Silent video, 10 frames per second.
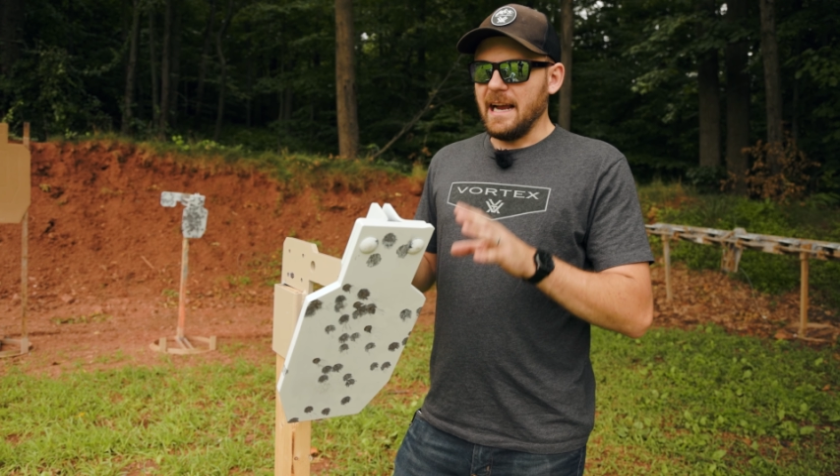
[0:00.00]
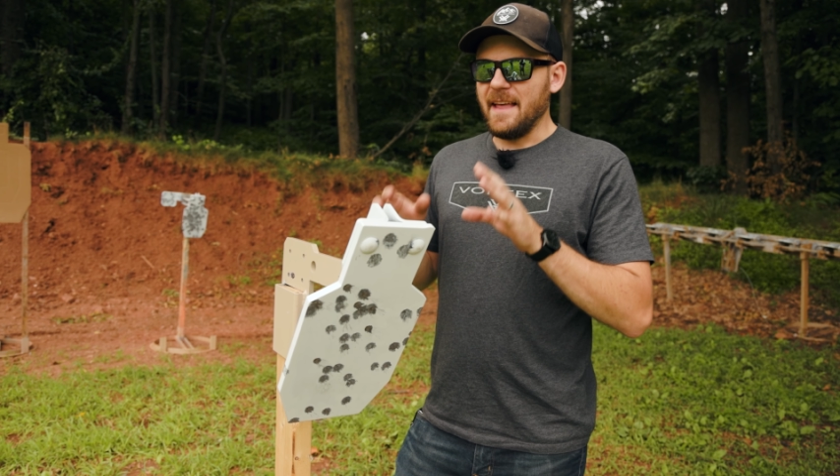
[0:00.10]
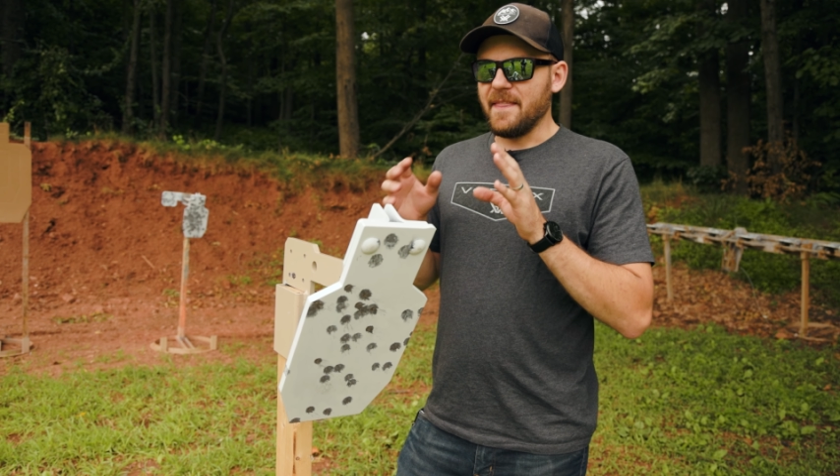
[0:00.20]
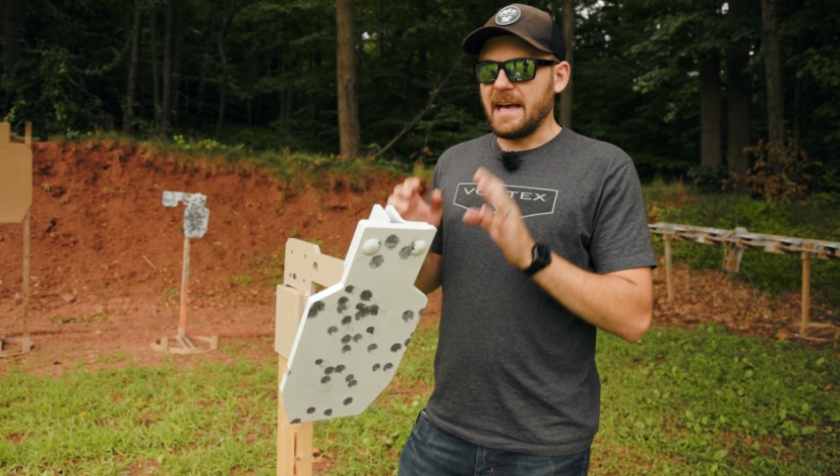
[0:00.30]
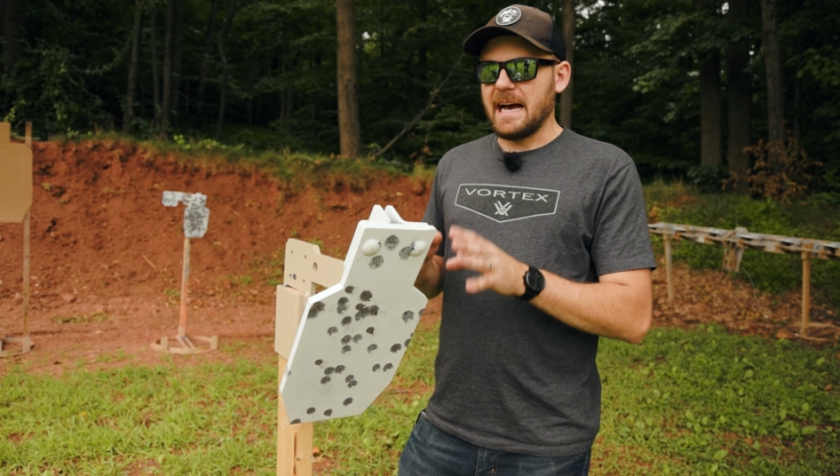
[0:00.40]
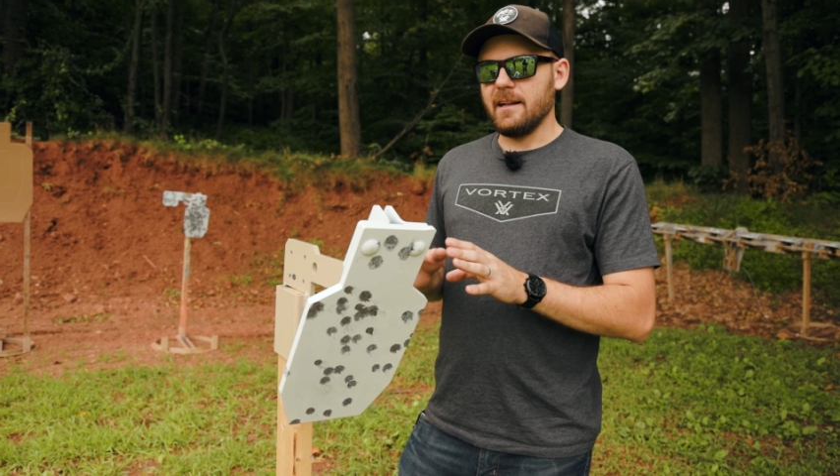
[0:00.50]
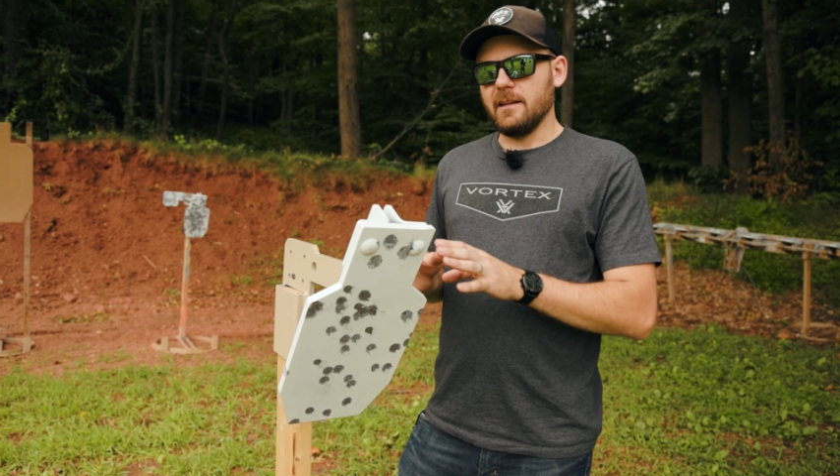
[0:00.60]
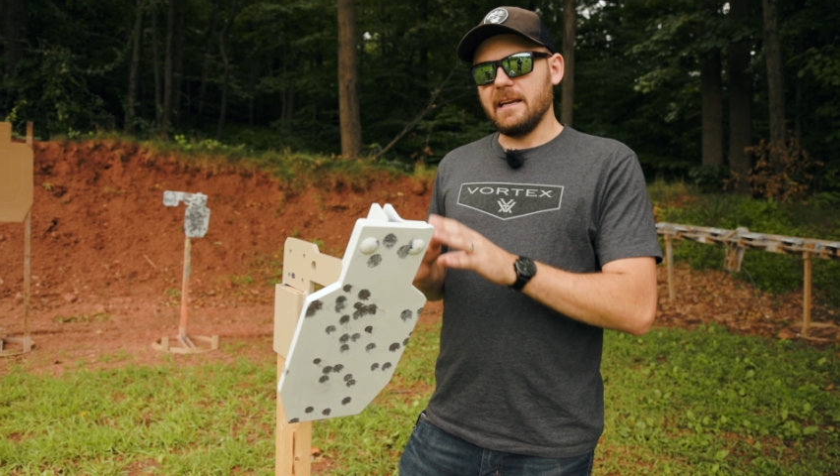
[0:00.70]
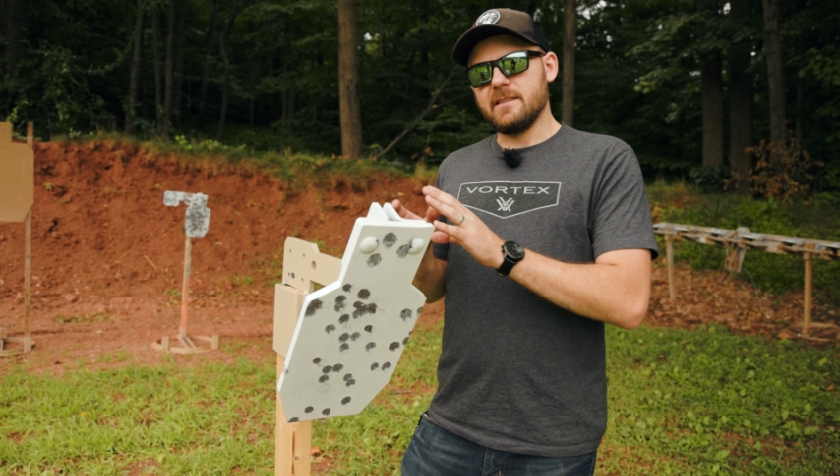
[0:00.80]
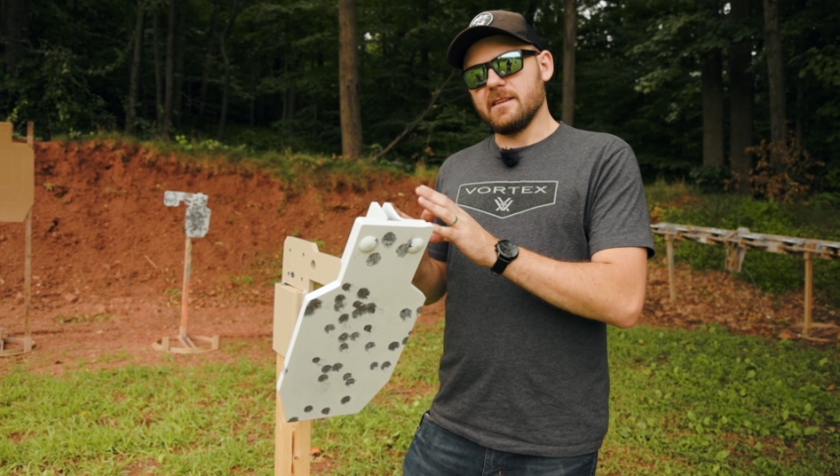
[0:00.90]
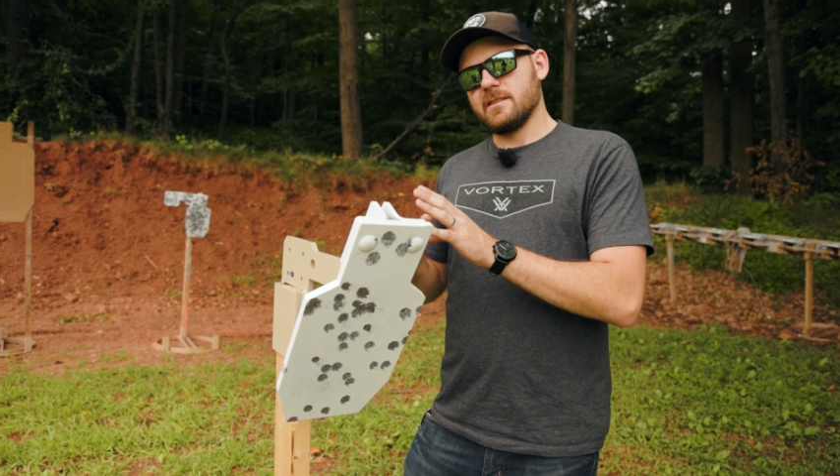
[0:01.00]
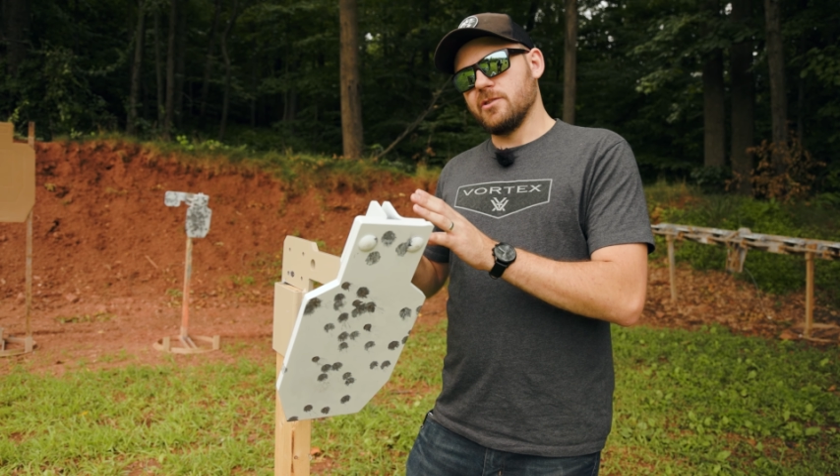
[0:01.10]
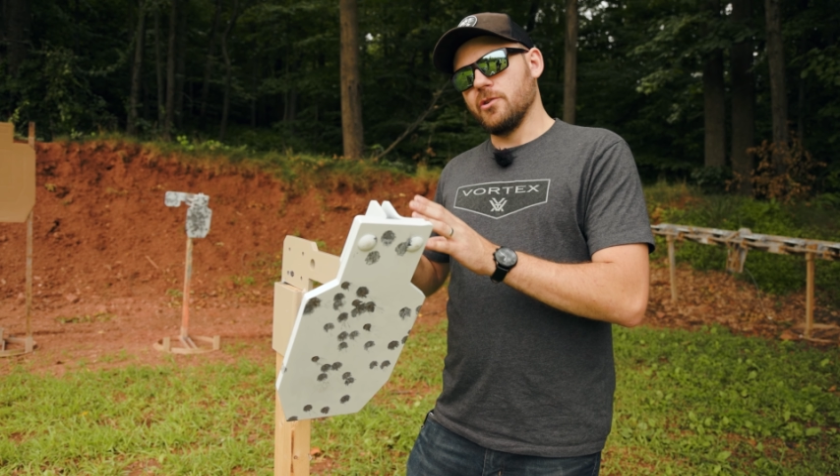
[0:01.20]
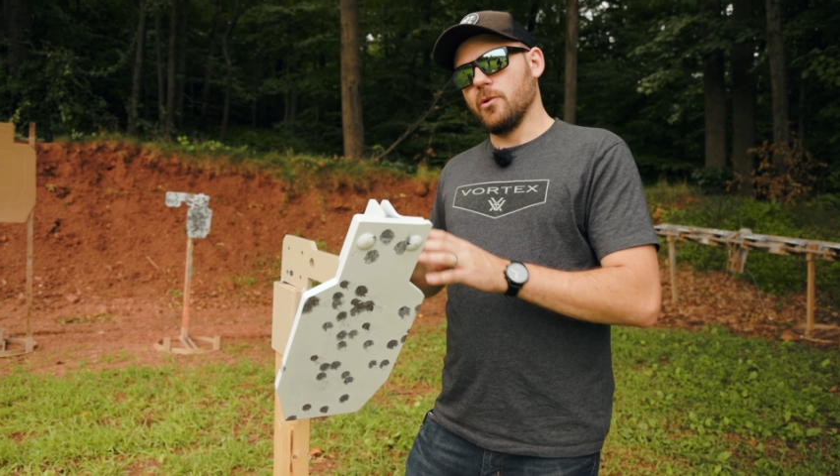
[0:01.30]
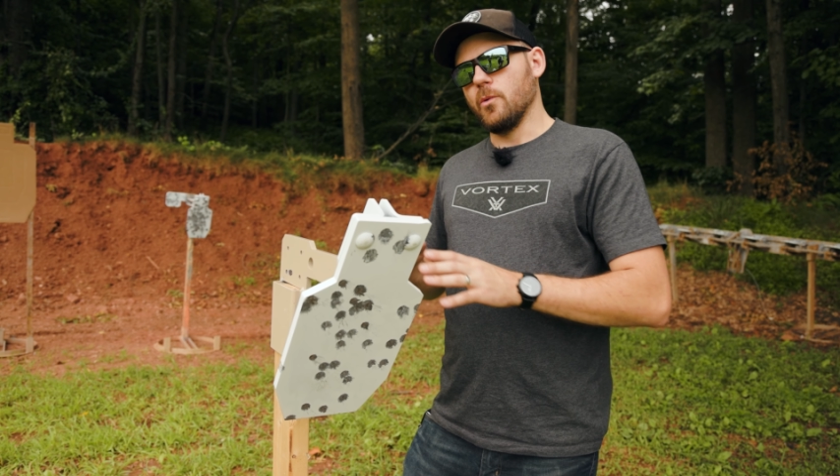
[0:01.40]
And that leads us
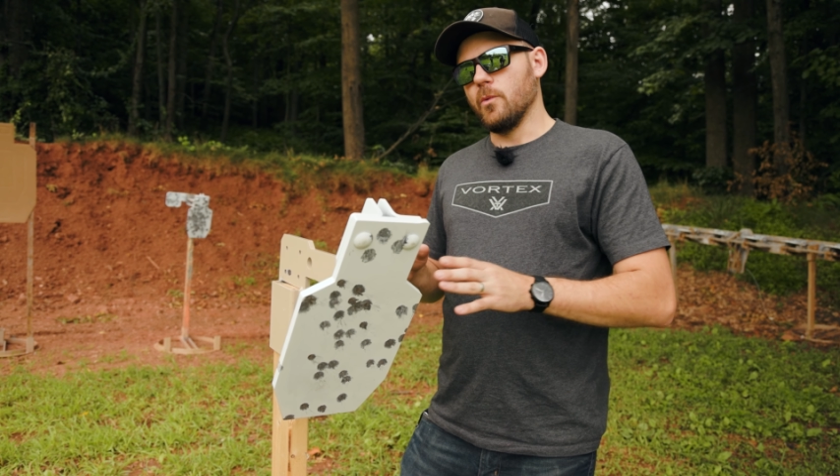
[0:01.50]
to